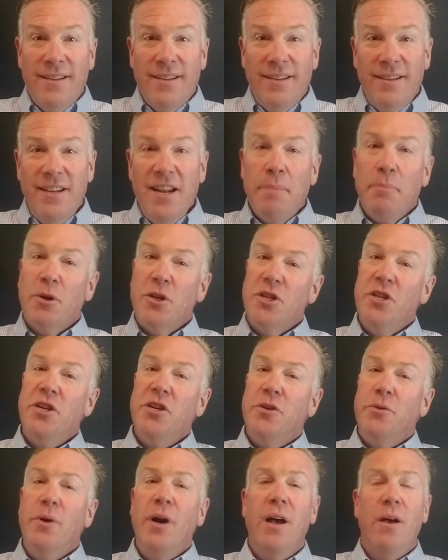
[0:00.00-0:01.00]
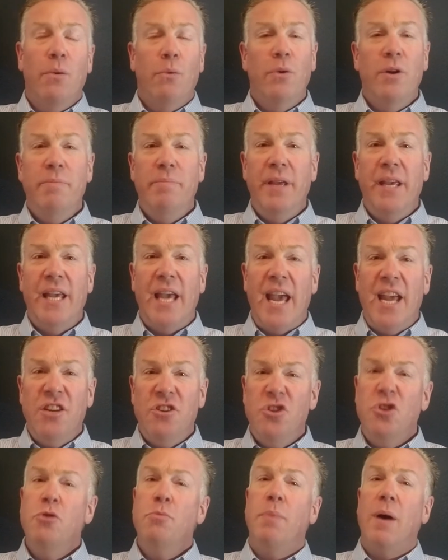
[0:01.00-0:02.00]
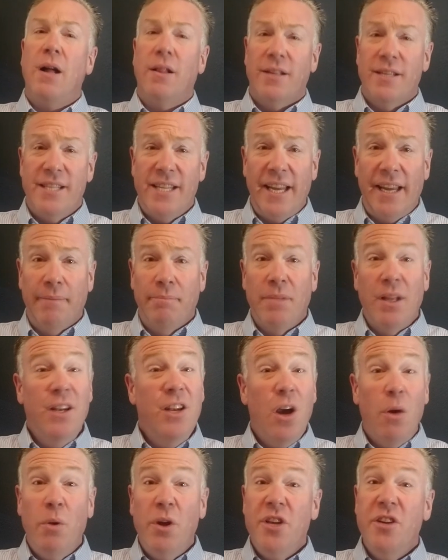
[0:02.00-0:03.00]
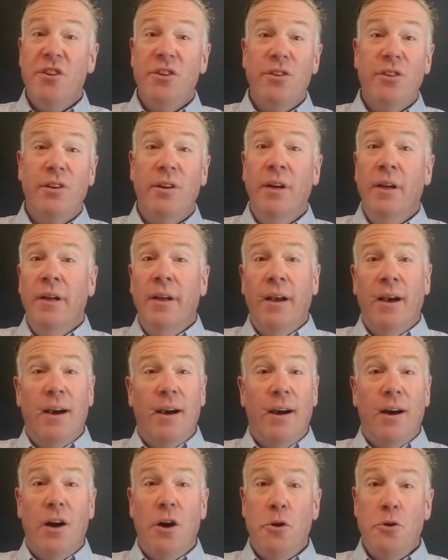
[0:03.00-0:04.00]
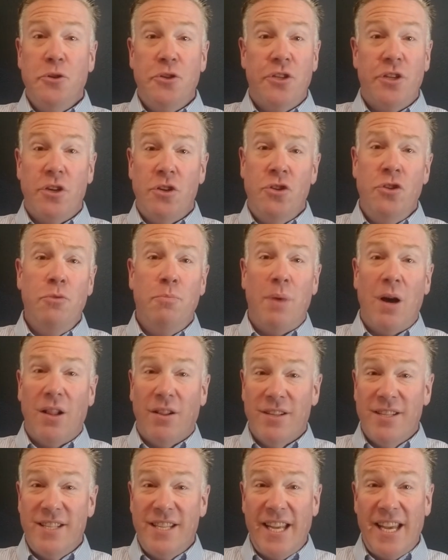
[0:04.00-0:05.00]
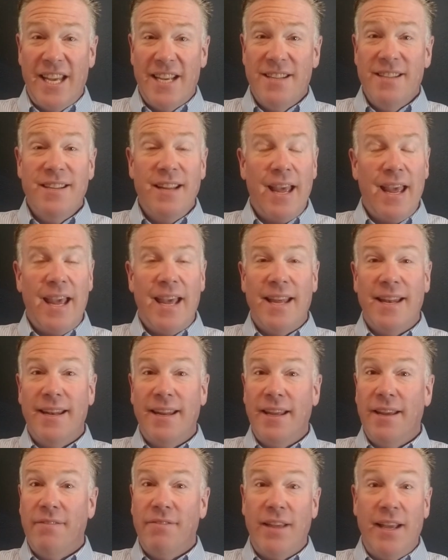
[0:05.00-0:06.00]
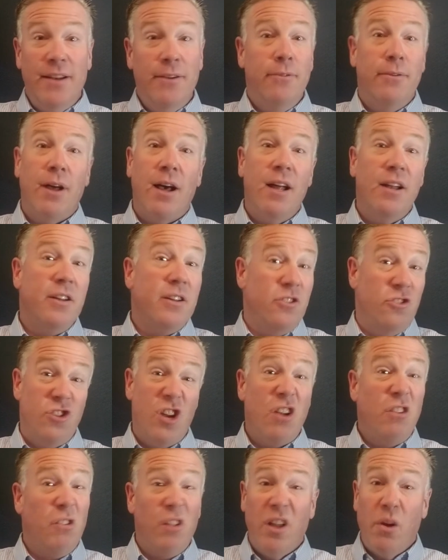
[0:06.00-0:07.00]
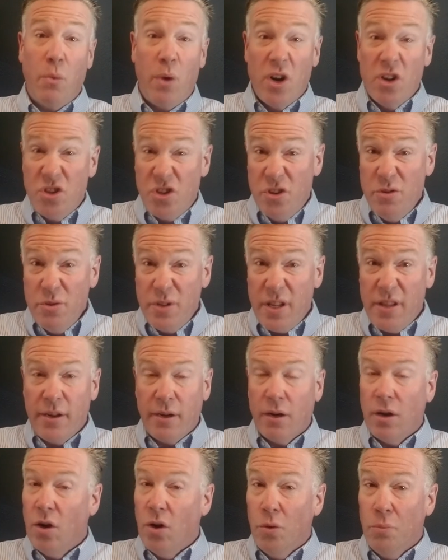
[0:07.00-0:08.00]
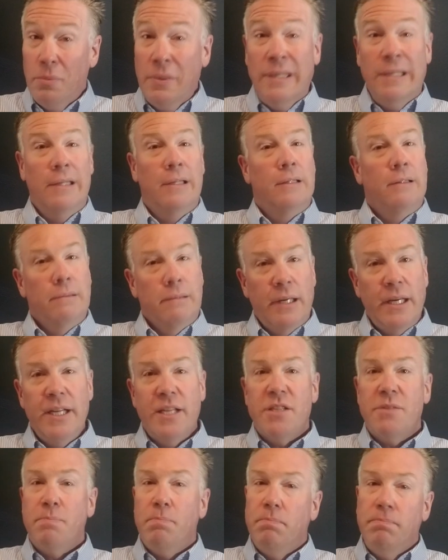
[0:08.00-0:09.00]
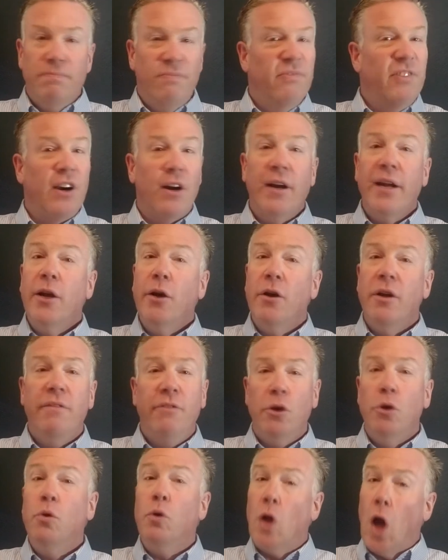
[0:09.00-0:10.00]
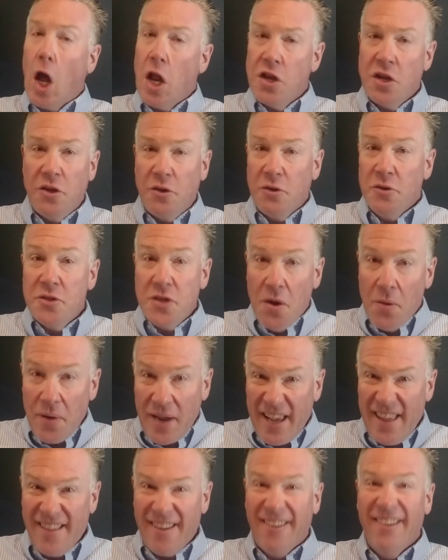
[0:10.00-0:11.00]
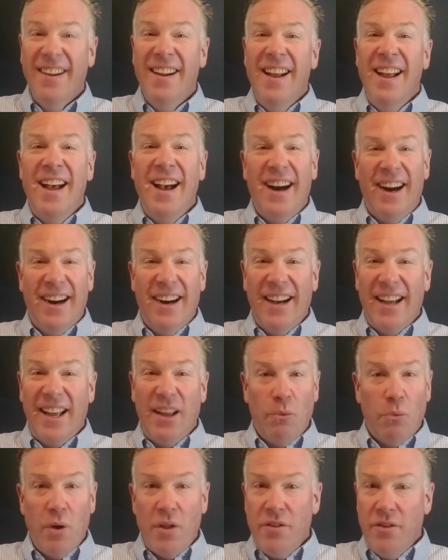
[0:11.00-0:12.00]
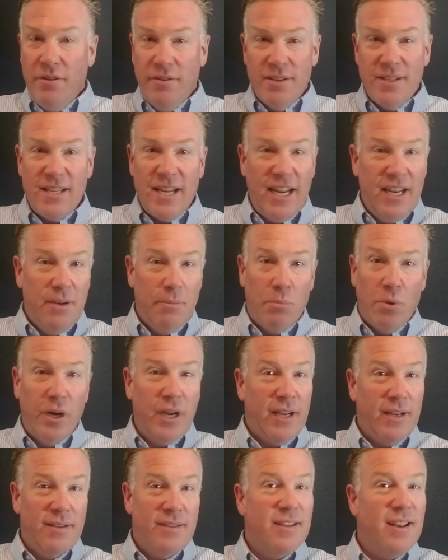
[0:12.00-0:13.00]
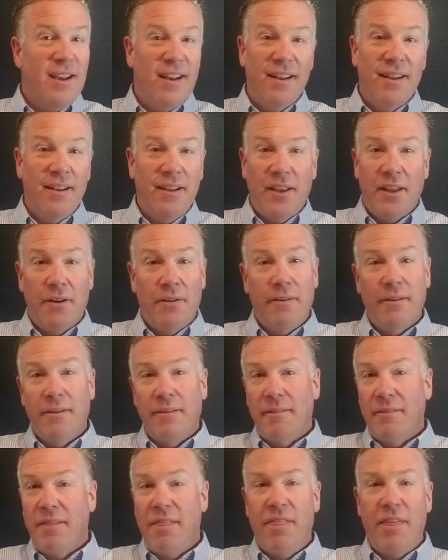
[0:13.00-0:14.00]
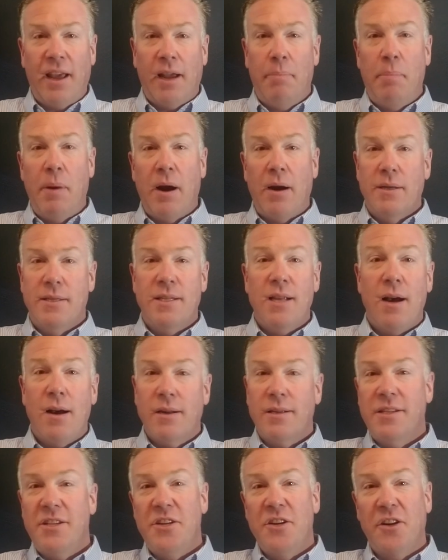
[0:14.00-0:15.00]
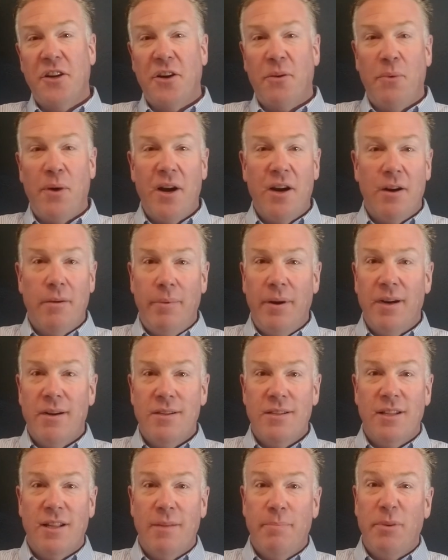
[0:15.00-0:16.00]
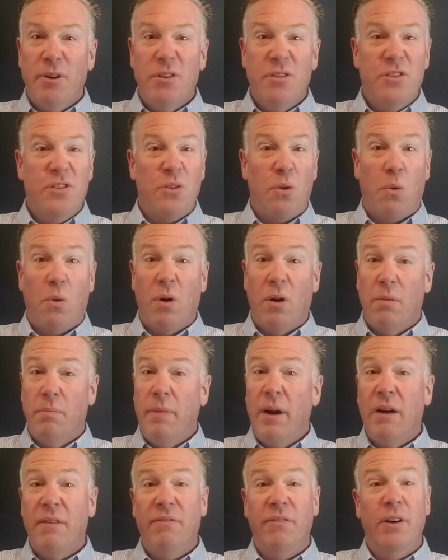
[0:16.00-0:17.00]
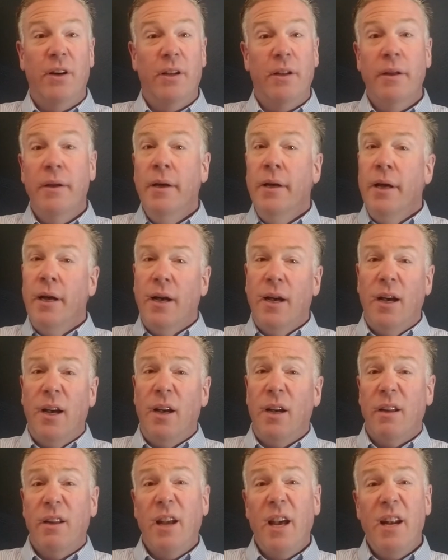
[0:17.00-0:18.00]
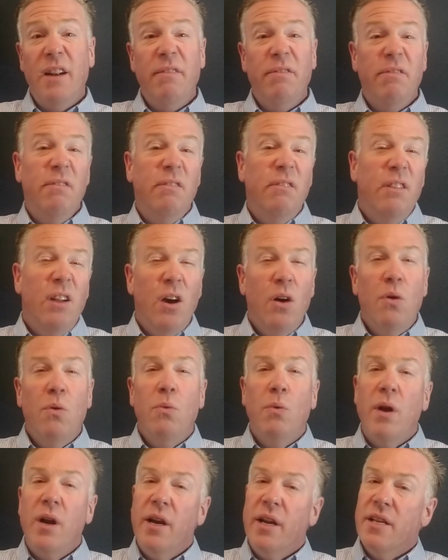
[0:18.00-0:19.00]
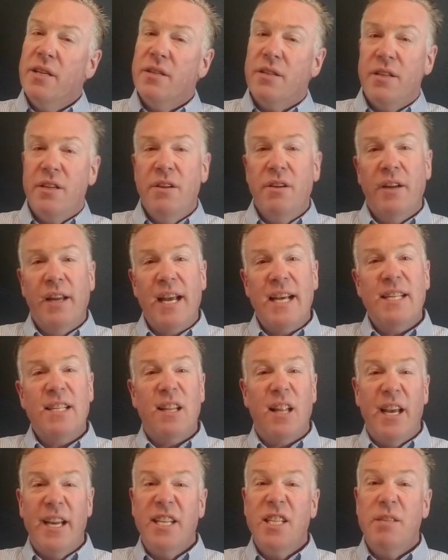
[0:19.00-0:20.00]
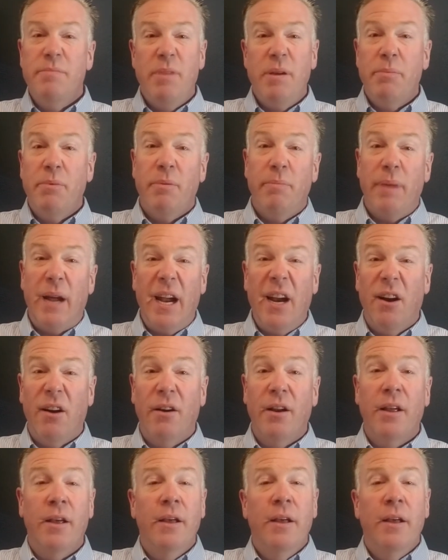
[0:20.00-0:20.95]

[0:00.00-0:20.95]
Number two would be a shoe policy. Know what your uh, host's shoe policy is, and if they do not generally wear shoes in their home, it's very good of you not to do so either. Uh, and whether you decide to bring, uh, you know, a thick pair of socks that you're going to wear, a pair of slippers, or barefoot, uh, kind of know what it is that your guest likes and be prepared.